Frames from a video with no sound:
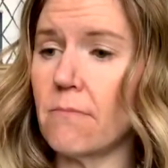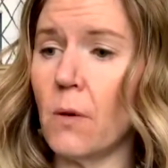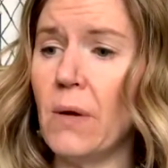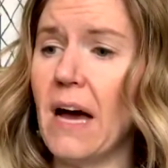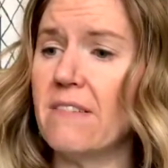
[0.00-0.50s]

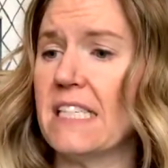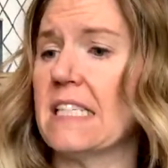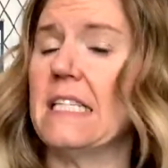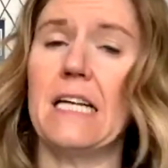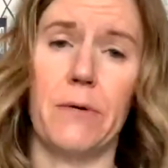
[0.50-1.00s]
We have a
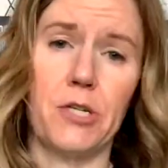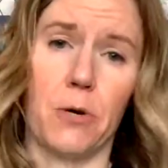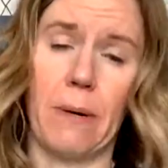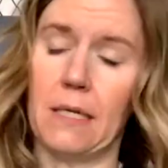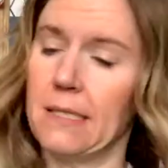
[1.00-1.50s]
60-day
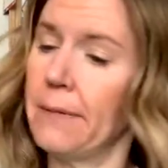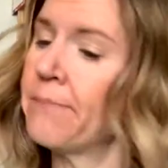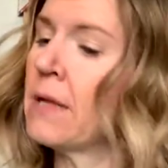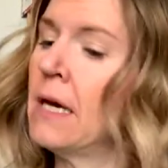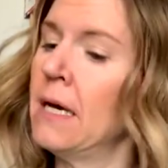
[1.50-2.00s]
return policy.
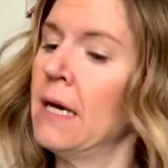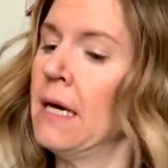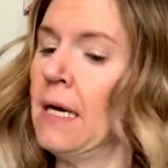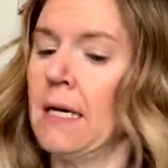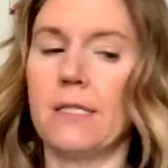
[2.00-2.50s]

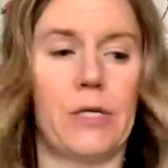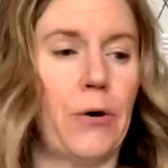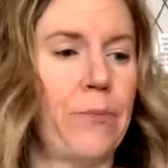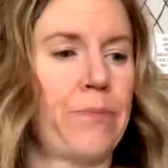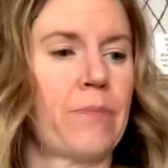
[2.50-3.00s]

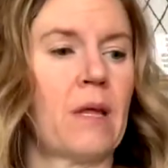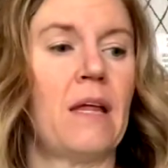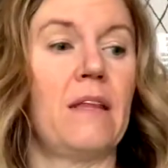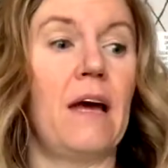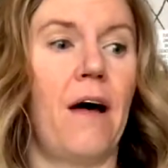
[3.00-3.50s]
So
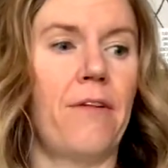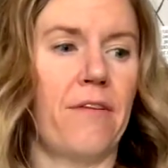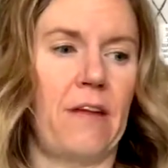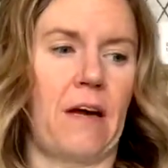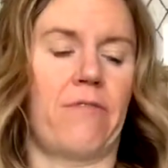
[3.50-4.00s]
the other
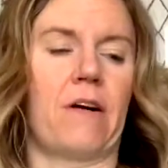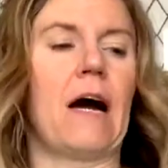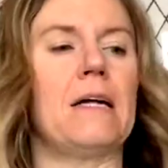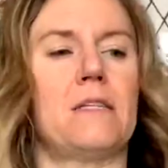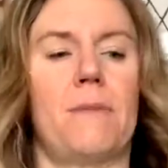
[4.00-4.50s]
thing I
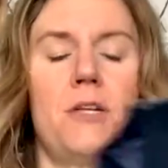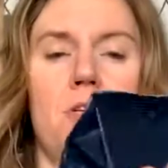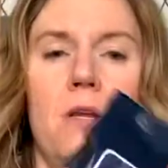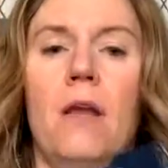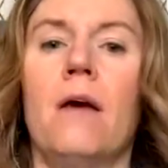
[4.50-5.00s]
forgot to
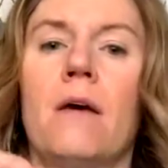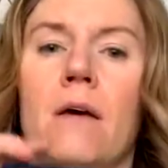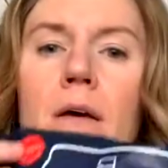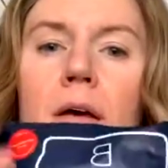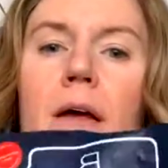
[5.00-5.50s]
mention
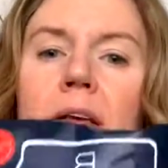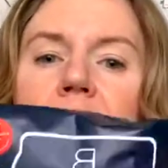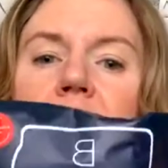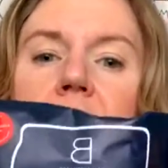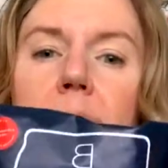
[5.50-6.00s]
is
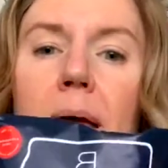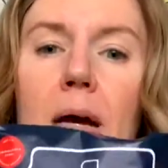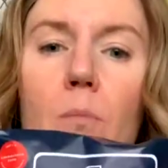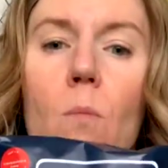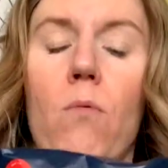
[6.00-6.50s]
these
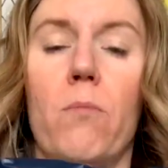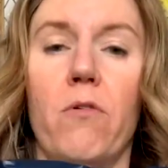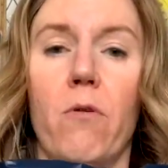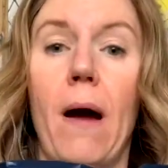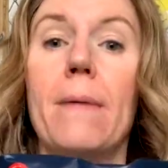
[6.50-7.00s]
makeup
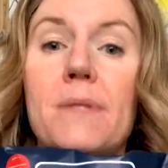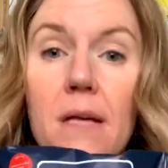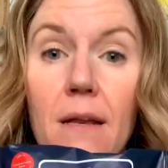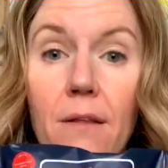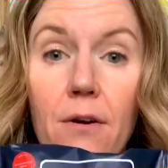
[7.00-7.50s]
remover wipes.
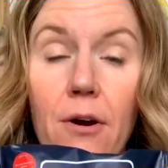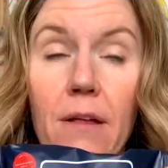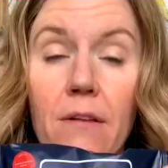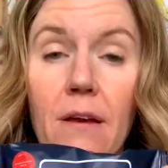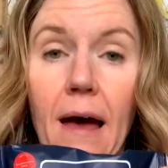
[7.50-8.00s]
Another
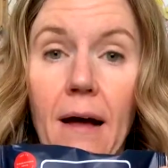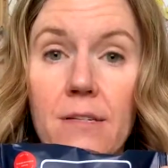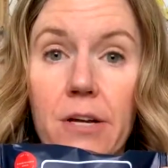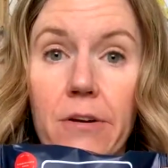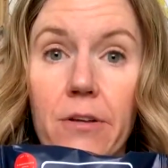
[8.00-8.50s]
great thing to add
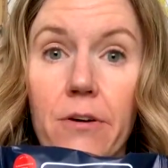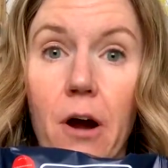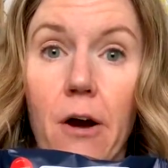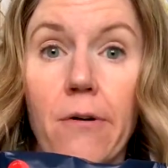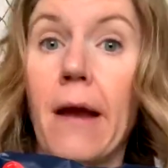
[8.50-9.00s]
to your little
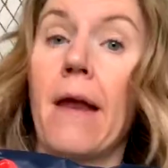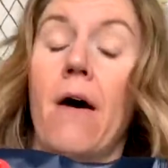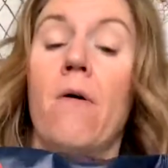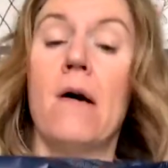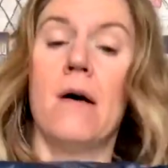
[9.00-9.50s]
cart right
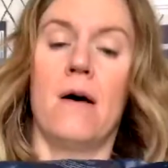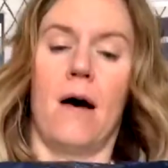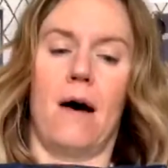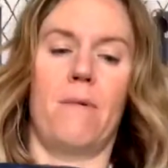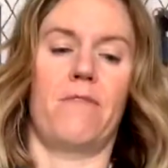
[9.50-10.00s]
now
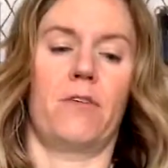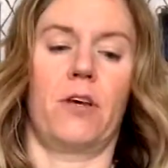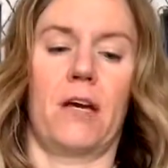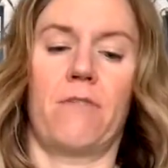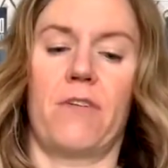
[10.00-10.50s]
if you're
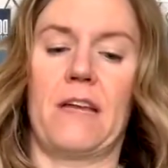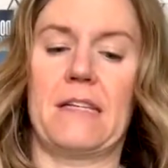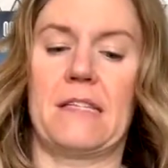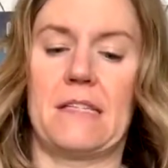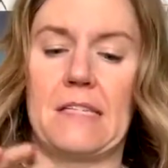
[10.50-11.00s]
looking for
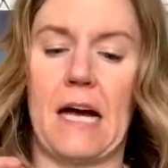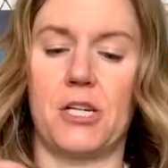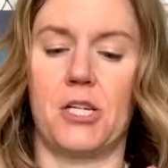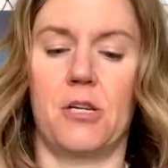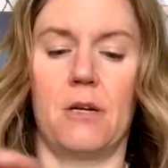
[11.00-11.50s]
things to
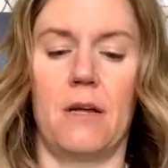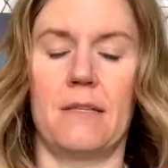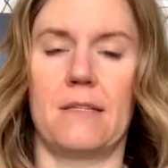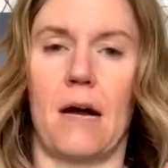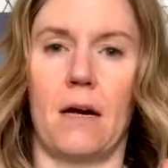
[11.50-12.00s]
stash
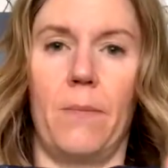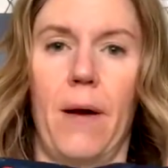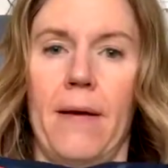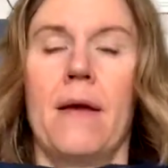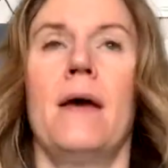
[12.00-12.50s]
and stock up on.